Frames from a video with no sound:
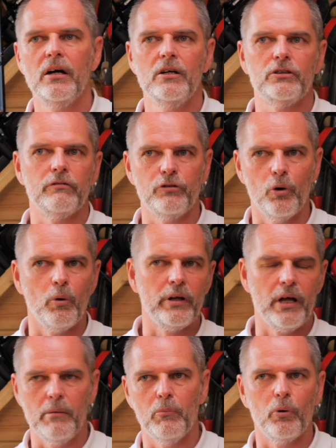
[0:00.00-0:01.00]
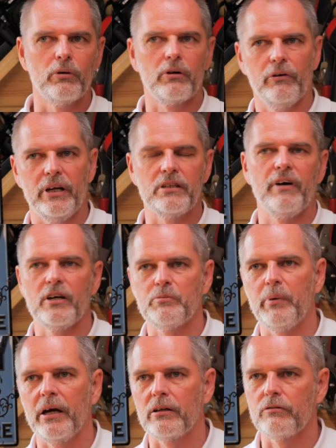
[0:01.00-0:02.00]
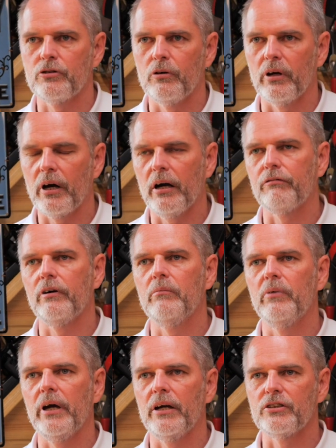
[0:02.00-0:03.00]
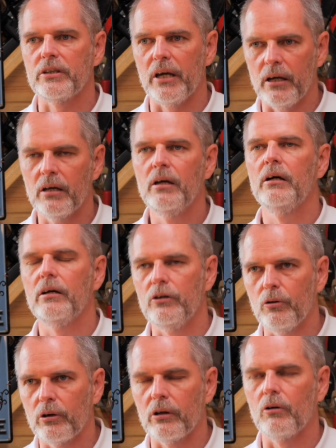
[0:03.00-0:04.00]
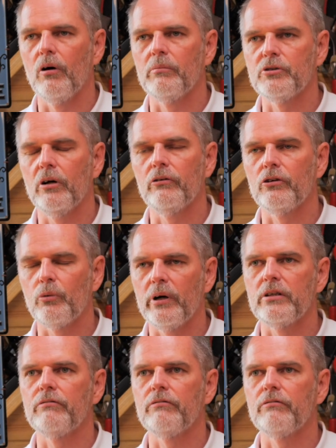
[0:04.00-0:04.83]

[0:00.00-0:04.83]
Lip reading: So if you don't want that more creative aspect of shooting high frame rate HD, you can go up to 120